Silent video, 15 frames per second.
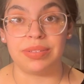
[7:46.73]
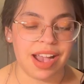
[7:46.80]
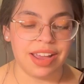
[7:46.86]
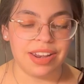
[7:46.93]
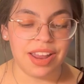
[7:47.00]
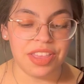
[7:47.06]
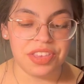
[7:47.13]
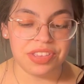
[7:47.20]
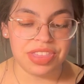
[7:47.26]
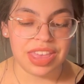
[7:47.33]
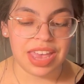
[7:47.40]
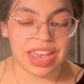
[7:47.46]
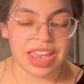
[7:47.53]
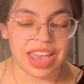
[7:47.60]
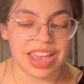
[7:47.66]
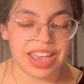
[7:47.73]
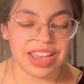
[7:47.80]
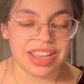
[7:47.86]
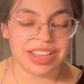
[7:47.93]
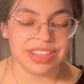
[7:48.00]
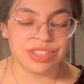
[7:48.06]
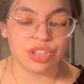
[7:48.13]
Another thing
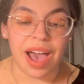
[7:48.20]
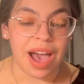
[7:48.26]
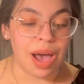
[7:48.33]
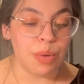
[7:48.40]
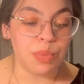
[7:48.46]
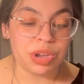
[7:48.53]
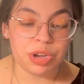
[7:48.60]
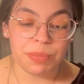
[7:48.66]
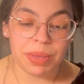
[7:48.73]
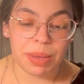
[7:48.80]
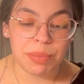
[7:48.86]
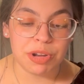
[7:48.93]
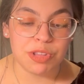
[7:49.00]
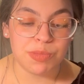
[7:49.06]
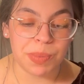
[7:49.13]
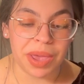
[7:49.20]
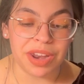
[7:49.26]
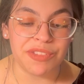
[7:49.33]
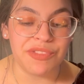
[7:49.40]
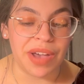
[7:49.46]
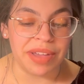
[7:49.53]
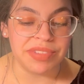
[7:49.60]
is I want to be able to
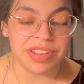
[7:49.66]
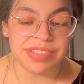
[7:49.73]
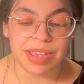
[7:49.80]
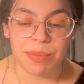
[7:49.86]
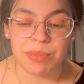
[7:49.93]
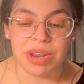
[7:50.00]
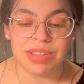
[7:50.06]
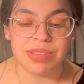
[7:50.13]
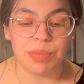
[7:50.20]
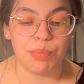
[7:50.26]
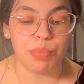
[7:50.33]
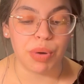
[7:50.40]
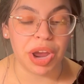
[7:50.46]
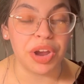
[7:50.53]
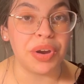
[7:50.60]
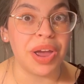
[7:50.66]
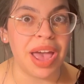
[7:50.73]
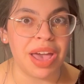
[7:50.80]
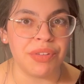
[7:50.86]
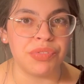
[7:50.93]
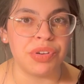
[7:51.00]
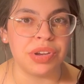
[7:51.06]
spend five to ten minutes in prayer
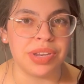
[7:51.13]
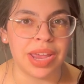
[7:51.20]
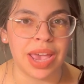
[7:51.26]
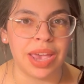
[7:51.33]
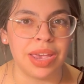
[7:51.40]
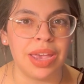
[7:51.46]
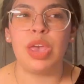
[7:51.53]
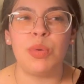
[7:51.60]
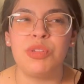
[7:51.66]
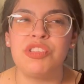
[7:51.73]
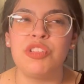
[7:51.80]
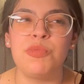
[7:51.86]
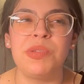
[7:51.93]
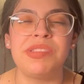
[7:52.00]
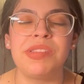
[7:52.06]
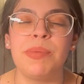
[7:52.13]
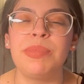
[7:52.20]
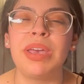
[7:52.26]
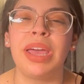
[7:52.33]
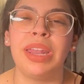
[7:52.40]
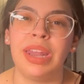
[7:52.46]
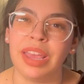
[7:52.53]
every day. It would just be
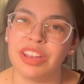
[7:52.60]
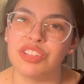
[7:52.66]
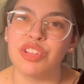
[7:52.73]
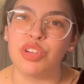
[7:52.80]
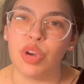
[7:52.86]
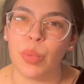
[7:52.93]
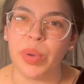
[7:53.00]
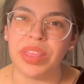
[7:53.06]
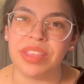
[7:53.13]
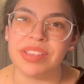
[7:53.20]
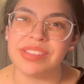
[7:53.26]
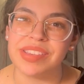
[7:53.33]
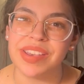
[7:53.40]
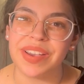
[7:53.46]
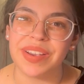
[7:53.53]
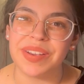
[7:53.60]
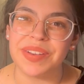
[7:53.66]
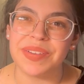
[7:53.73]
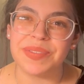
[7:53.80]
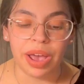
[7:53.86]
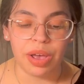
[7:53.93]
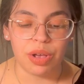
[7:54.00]
something I'd like to grow in this year.
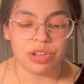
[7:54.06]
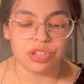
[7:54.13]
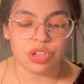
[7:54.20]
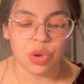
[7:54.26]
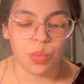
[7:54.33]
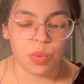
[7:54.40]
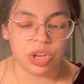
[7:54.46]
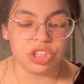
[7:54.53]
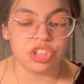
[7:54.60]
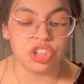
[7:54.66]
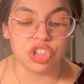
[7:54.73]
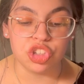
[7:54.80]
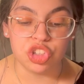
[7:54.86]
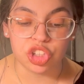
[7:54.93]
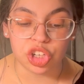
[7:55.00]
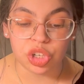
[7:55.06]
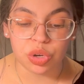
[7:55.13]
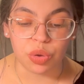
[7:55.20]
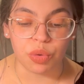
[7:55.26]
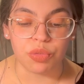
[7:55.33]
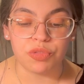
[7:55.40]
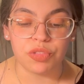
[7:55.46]
I also want to
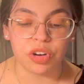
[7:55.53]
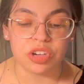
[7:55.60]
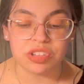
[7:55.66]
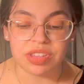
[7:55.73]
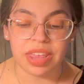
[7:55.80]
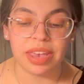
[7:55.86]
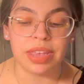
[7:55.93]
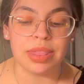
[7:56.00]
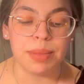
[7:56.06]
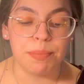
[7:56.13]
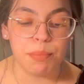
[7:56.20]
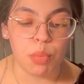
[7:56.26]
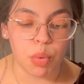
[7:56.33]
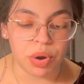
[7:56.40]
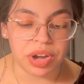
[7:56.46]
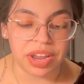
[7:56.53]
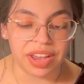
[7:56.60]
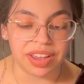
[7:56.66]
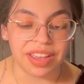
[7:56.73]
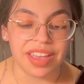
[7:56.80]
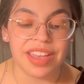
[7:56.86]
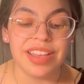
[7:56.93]
journal first thing in the
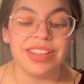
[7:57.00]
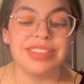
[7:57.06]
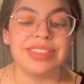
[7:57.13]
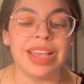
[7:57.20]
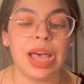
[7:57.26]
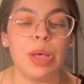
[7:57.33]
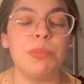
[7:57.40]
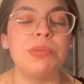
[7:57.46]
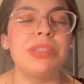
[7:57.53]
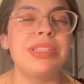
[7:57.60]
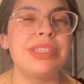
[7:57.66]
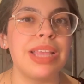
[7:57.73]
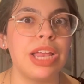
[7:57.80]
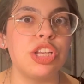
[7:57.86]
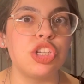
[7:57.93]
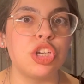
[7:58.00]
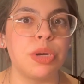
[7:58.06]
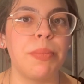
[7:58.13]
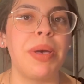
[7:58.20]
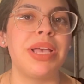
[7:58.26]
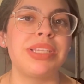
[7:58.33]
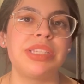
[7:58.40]
morning to help center
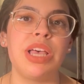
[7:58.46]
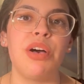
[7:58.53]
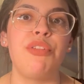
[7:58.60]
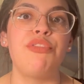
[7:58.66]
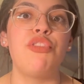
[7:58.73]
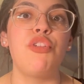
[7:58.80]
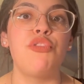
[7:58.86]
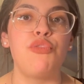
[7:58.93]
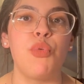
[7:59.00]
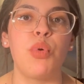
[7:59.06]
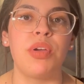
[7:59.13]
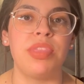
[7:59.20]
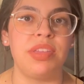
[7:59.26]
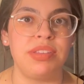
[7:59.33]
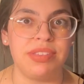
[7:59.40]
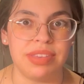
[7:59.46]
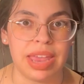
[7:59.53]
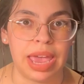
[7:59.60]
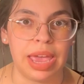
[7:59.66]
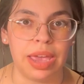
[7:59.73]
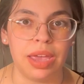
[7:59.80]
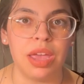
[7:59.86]
myself for the
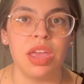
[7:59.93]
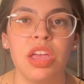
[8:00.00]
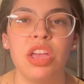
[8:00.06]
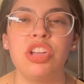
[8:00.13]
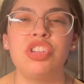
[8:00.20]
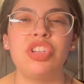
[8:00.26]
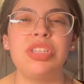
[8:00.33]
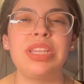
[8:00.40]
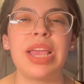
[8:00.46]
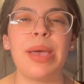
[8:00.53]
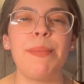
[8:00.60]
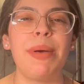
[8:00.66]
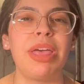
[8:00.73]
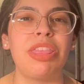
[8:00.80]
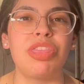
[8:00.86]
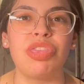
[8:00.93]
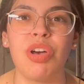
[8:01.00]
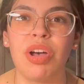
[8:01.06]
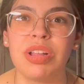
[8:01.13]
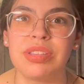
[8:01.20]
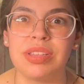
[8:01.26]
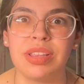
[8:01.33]
day, just to get my
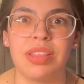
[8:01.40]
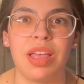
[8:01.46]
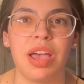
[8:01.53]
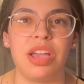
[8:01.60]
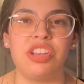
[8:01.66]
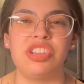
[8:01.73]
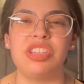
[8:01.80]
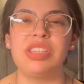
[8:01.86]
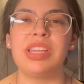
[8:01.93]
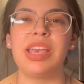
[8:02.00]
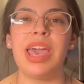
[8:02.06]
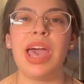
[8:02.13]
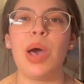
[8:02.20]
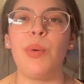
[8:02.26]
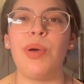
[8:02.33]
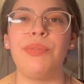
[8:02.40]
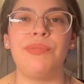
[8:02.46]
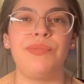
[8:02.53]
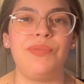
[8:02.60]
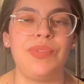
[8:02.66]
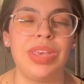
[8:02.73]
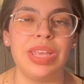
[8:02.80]
thoughts aligned, just to get how I'm
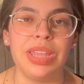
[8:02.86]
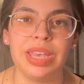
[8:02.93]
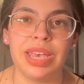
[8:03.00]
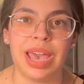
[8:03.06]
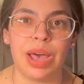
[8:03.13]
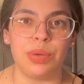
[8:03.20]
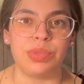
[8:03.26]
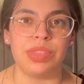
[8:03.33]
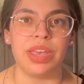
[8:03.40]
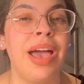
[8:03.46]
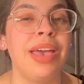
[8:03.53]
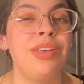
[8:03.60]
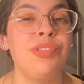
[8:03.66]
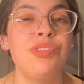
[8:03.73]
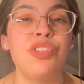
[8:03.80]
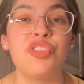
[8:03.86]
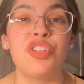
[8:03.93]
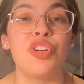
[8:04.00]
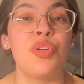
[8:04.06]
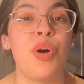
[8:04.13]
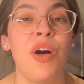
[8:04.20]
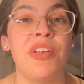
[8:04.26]
feeling out there. I used to
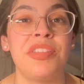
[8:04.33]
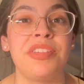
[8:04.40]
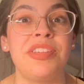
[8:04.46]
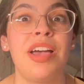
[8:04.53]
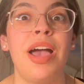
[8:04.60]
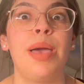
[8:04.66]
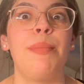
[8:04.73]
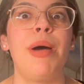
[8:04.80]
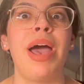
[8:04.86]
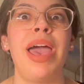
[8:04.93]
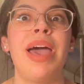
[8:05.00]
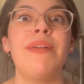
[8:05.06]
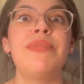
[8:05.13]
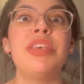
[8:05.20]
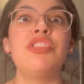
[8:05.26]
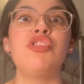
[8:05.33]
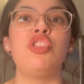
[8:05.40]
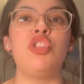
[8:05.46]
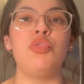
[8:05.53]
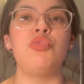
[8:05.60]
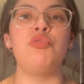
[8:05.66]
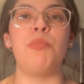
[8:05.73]
journal all the time. I have this
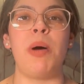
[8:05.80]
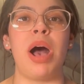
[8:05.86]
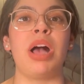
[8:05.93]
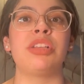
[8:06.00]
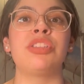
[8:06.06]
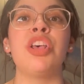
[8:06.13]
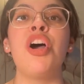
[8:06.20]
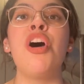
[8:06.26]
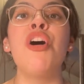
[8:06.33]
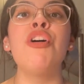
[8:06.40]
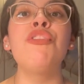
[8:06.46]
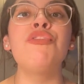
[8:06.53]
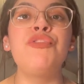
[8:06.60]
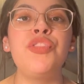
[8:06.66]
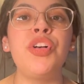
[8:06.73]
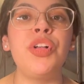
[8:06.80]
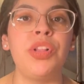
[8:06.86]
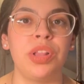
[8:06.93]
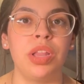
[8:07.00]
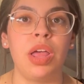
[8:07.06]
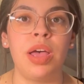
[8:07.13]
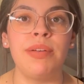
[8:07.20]
huge box
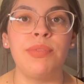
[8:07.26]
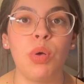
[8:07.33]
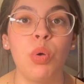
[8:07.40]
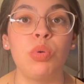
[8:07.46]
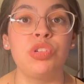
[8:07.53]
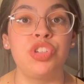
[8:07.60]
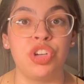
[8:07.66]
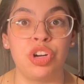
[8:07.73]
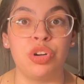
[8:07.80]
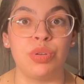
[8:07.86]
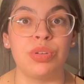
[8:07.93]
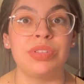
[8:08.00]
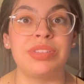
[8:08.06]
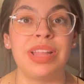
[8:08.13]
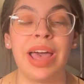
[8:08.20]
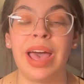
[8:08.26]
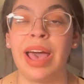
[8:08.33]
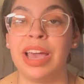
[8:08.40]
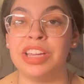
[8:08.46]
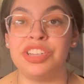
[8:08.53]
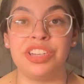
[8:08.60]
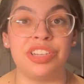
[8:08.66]
full of old journals that
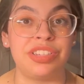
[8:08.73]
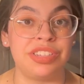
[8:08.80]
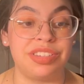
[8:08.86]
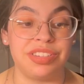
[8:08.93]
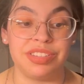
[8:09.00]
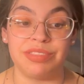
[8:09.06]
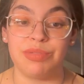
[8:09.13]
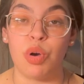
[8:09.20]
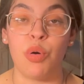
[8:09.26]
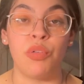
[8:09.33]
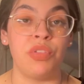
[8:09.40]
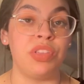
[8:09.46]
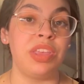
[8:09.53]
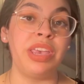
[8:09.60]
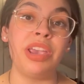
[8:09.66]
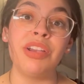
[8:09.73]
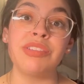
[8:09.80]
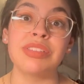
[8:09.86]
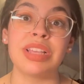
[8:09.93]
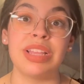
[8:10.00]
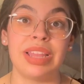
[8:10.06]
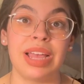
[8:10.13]
I just over the years
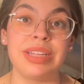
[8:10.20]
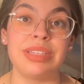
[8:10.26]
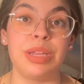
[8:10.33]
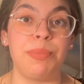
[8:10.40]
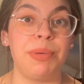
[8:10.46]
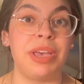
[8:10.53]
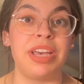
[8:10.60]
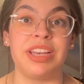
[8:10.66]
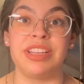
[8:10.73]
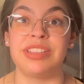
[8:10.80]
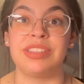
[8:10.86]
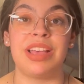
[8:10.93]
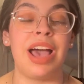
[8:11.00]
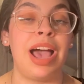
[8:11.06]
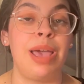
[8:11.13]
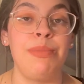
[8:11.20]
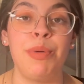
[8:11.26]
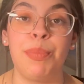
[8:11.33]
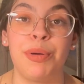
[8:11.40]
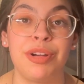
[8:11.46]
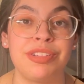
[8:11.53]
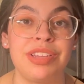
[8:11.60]
collected because I'm a
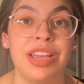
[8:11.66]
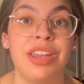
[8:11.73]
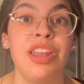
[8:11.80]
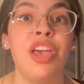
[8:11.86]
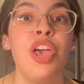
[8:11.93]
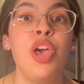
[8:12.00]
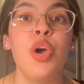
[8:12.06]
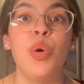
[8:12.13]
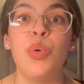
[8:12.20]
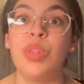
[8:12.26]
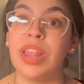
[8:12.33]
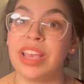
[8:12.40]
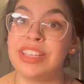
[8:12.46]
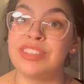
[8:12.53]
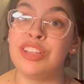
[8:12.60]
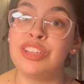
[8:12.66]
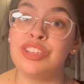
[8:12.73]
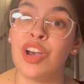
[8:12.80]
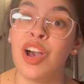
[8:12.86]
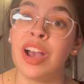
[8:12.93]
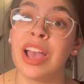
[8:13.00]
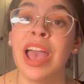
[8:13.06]
person who likes to
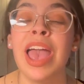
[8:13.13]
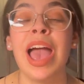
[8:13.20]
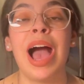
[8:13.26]
talk.